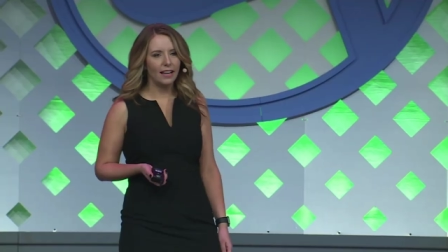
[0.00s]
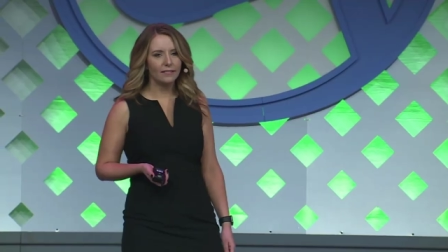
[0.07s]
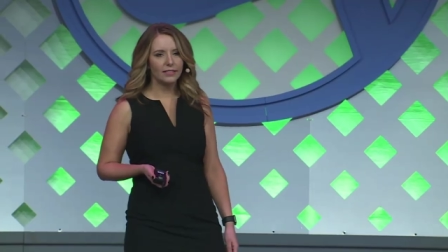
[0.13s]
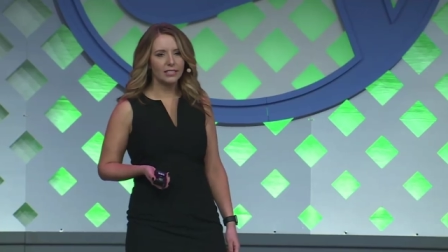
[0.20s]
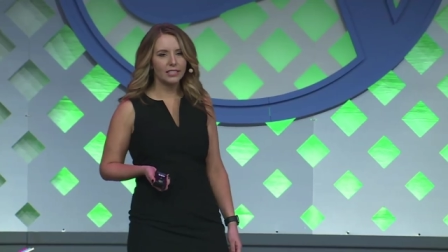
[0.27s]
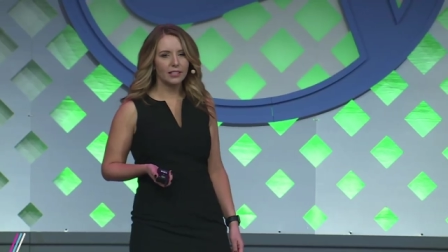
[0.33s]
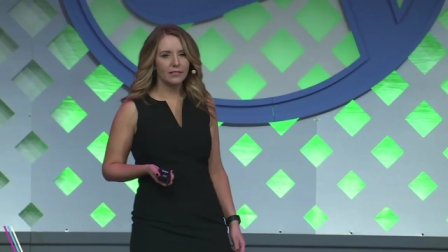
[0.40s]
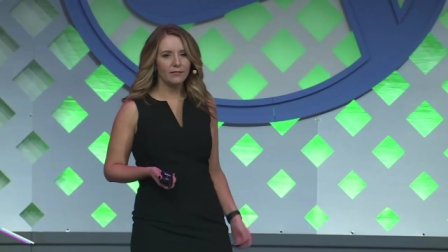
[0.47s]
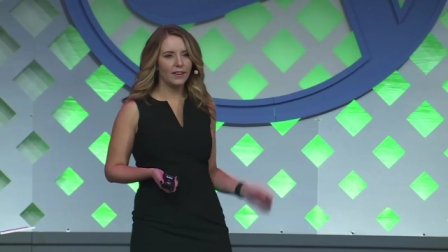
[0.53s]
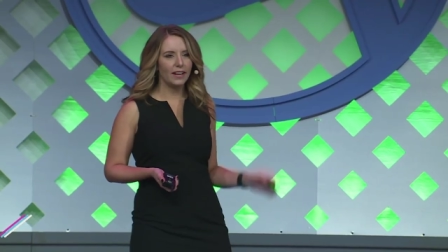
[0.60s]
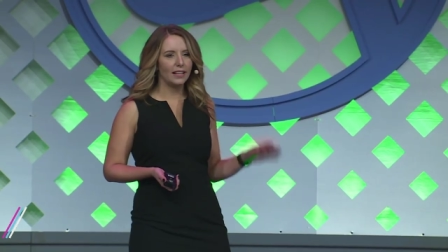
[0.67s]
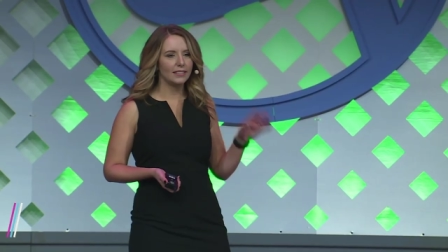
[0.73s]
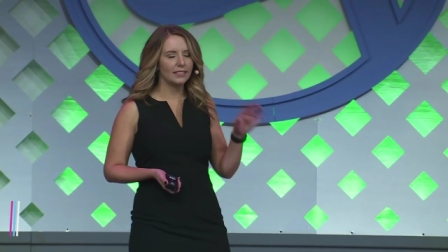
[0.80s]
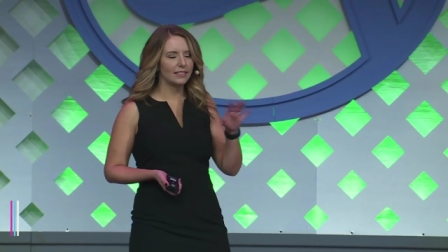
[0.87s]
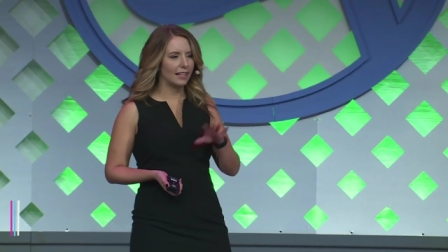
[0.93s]
have to
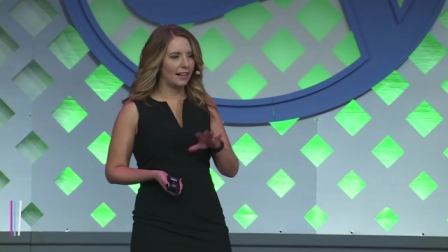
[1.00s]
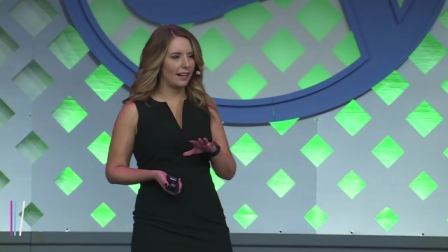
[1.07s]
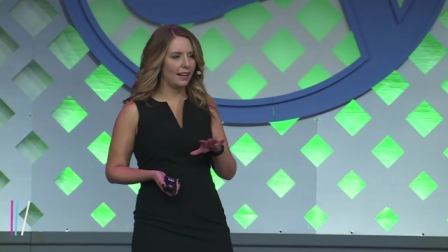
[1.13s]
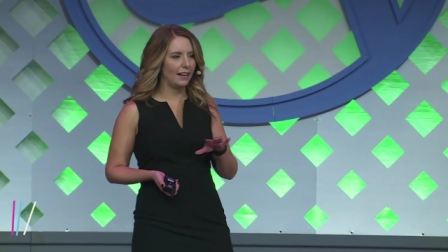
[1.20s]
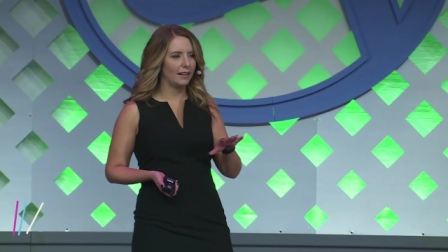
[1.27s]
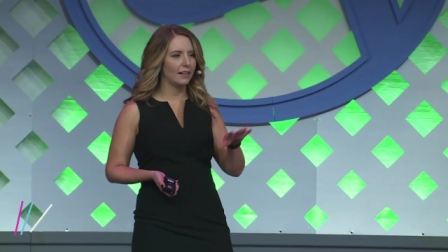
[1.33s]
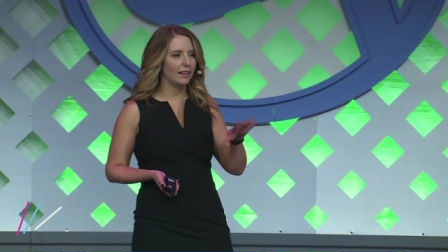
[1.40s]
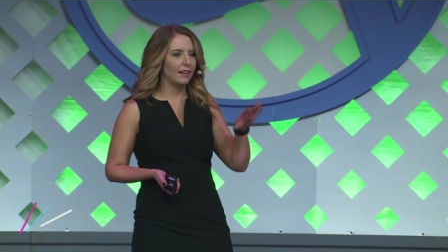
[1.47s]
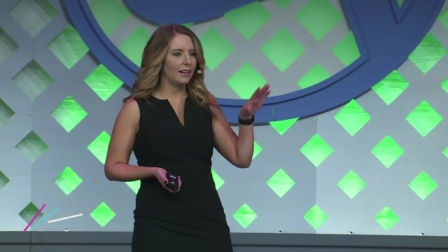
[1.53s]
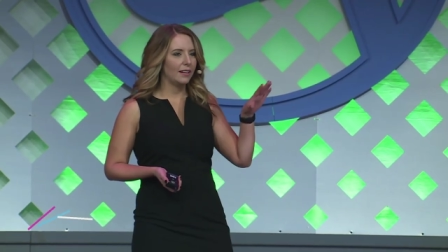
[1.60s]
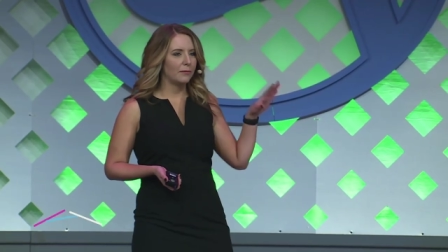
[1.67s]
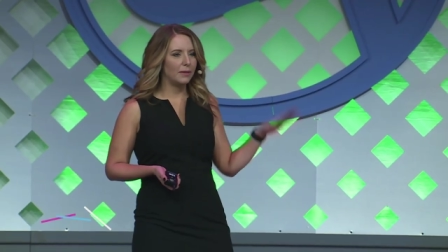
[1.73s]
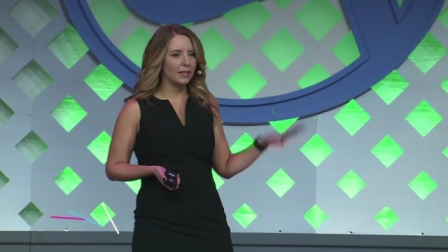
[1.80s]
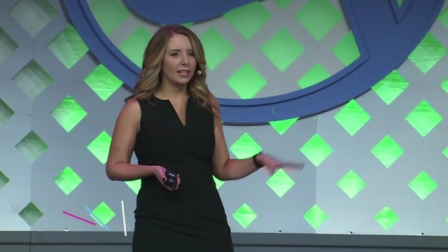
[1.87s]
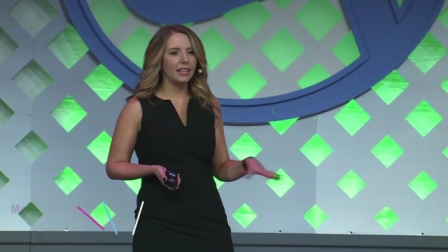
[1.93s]
confess, I
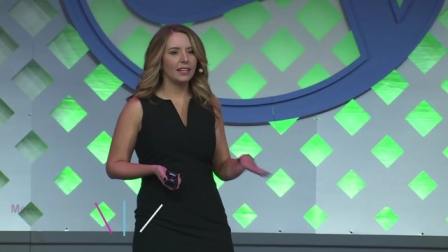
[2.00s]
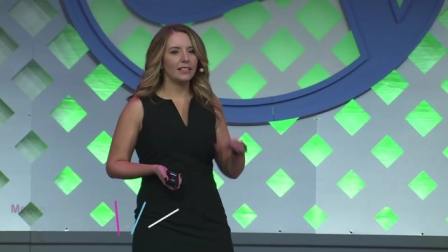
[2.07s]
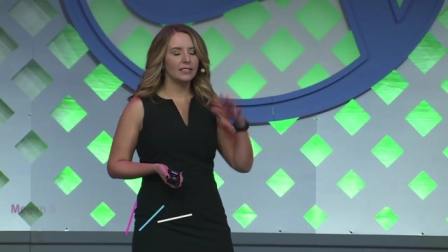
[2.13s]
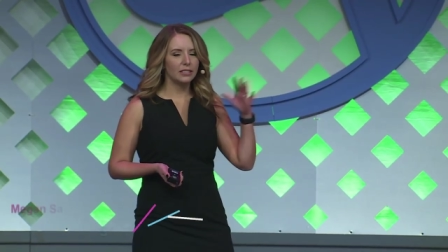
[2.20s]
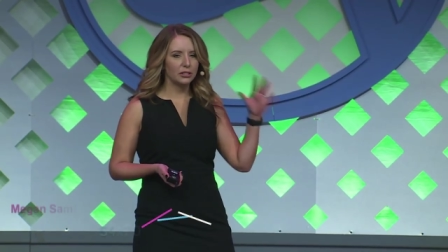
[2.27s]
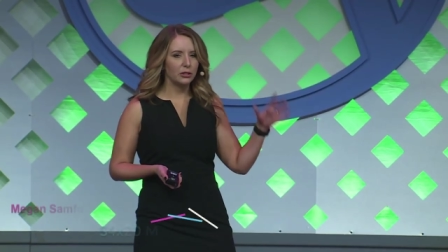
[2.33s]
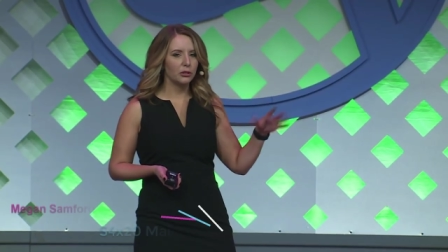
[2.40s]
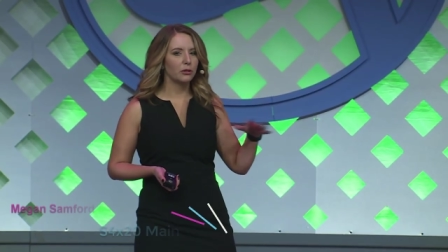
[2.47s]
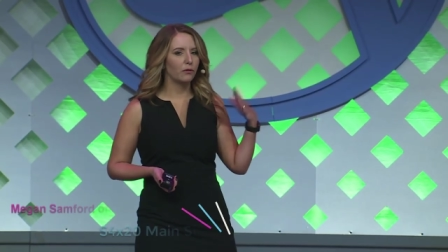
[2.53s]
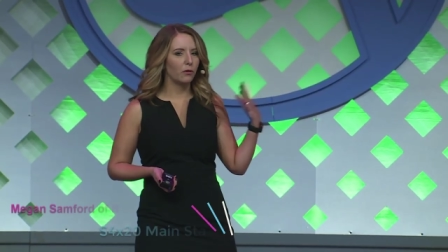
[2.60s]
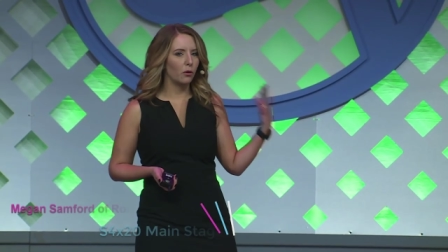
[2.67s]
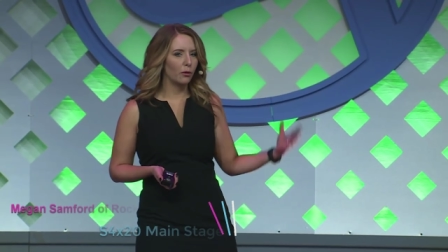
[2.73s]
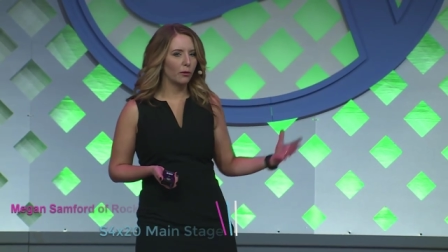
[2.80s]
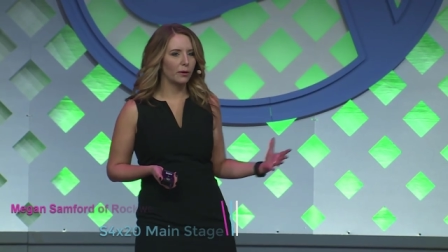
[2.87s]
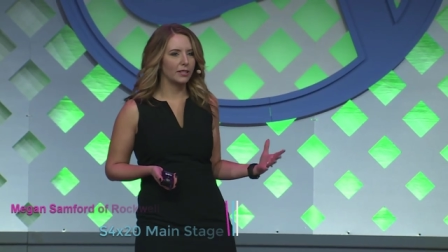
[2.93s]
begin to look
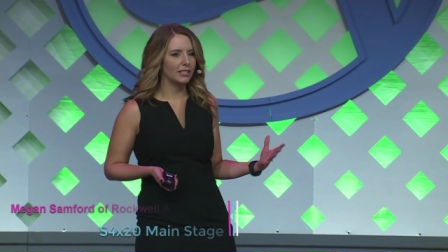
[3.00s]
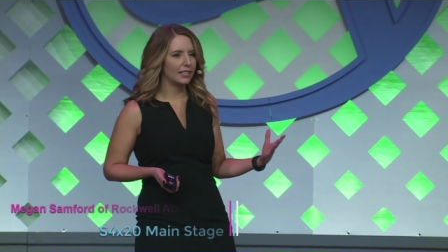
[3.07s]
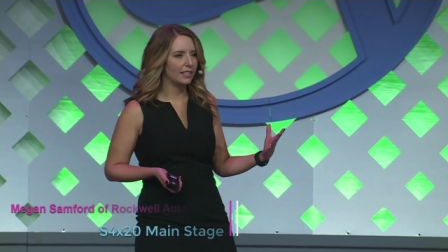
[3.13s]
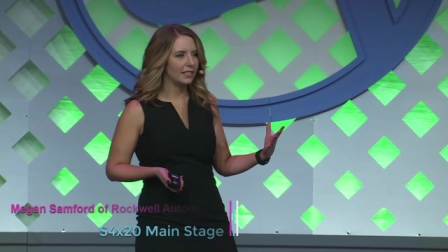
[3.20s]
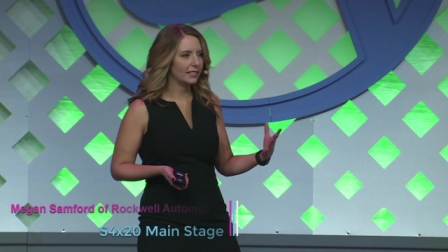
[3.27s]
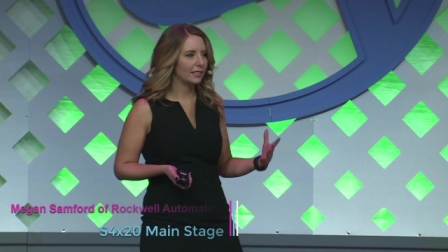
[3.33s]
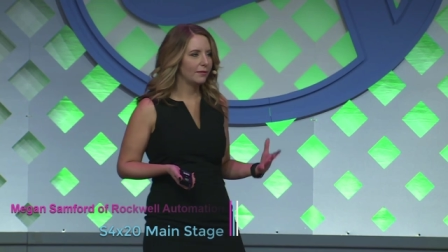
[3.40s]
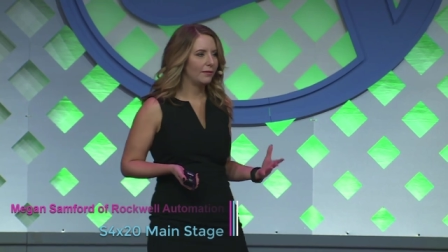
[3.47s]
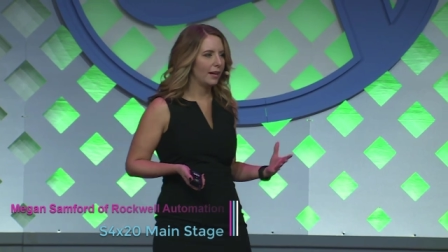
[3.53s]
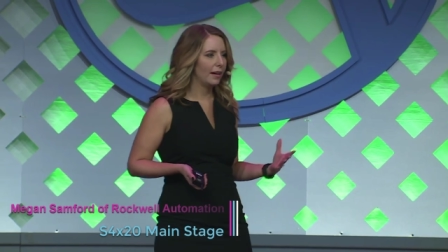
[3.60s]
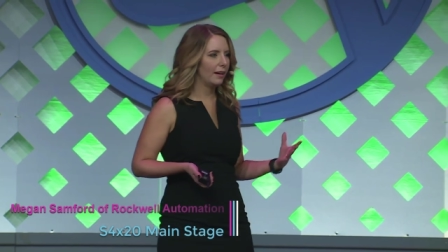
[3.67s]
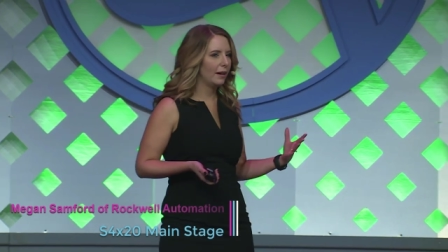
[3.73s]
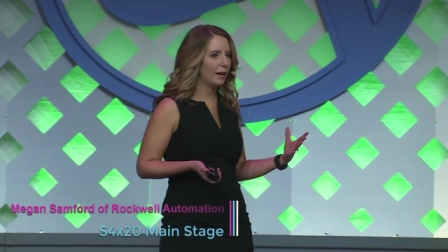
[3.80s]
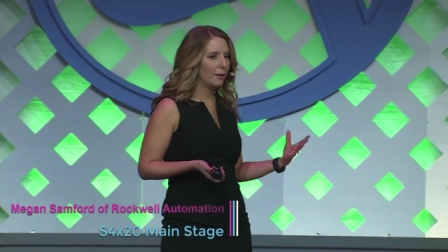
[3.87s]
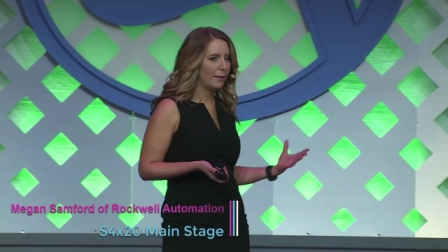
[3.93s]
forward to this
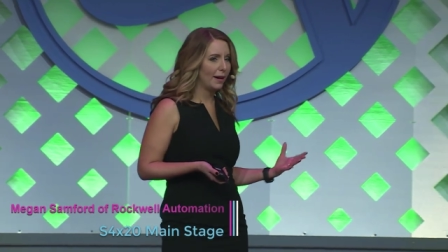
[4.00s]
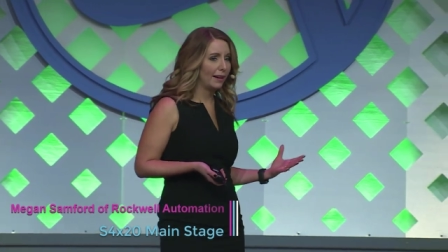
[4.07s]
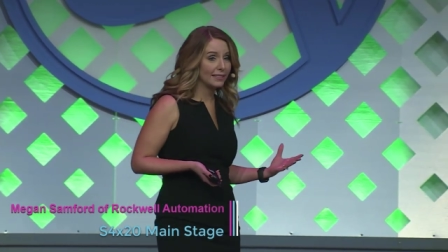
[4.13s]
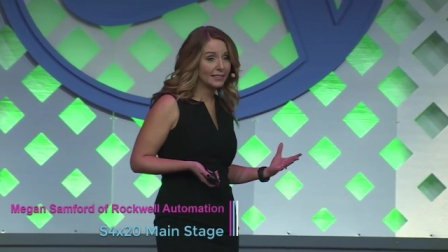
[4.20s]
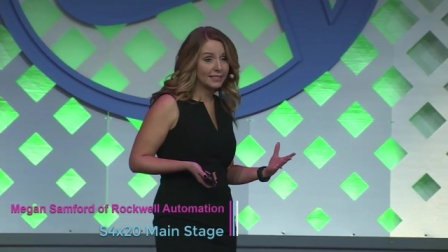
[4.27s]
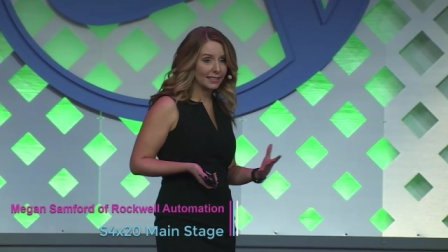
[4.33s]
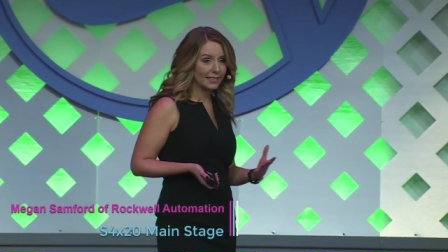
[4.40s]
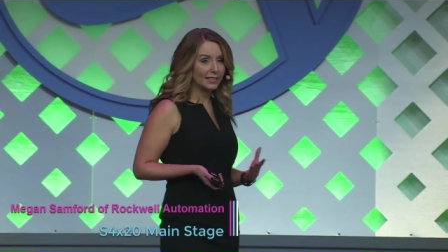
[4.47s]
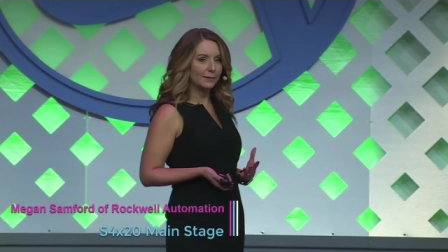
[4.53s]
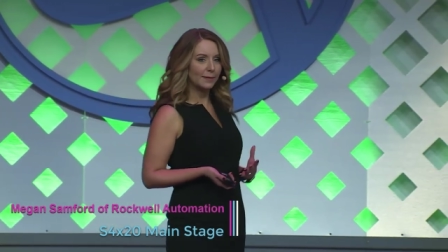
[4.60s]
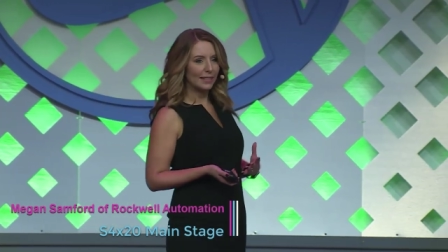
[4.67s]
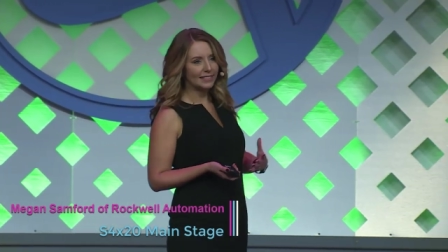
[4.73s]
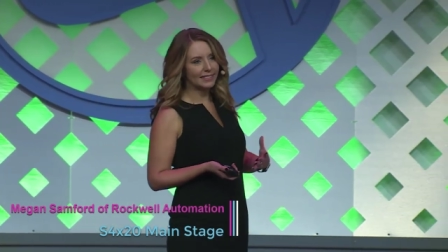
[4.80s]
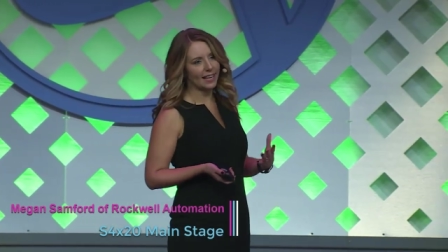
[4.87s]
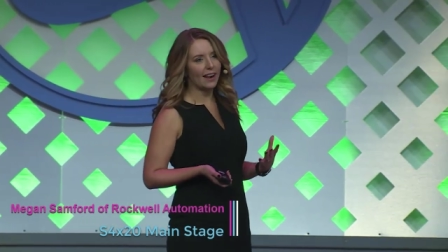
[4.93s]
event about six
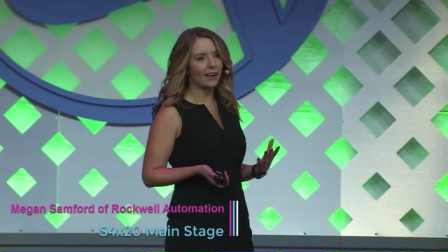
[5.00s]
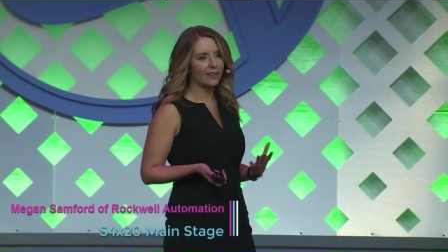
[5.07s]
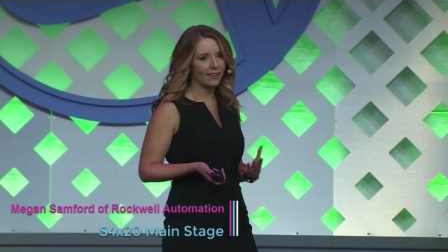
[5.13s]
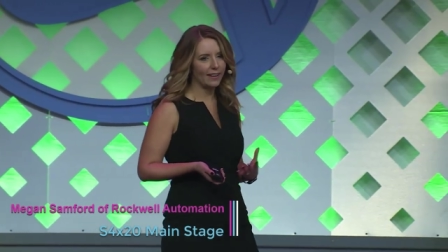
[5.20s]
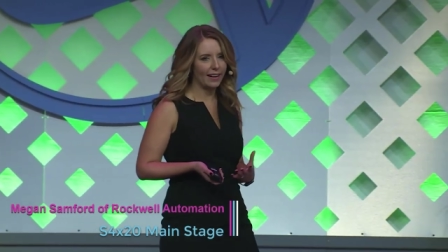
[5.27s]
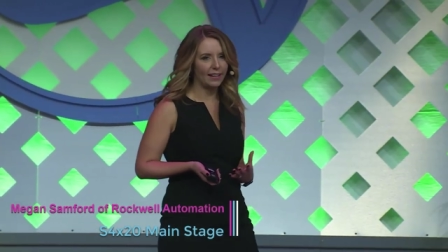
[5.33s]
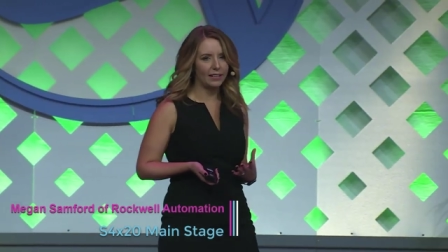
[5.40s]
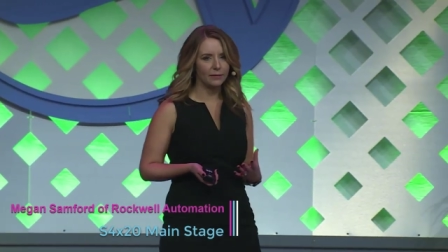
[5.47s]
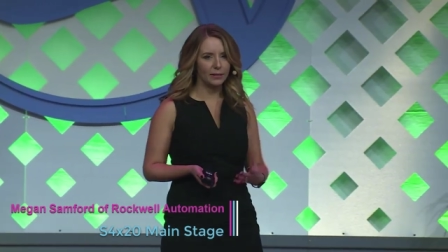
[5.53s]
months out, right?